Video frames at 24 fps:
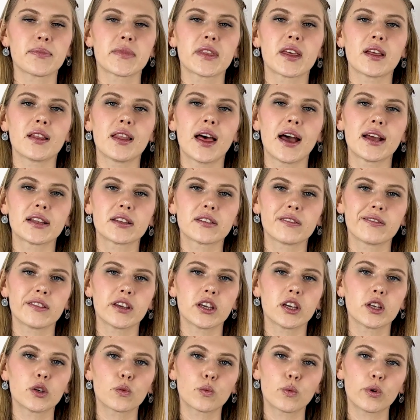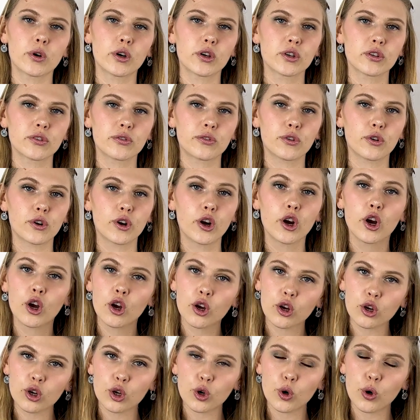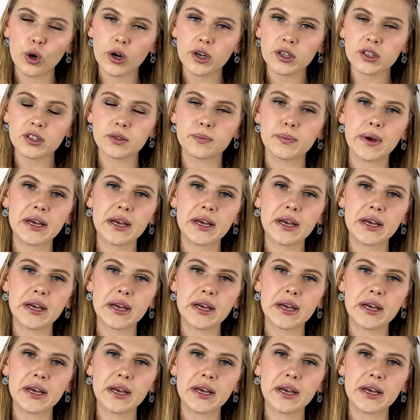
the Latvian word for court,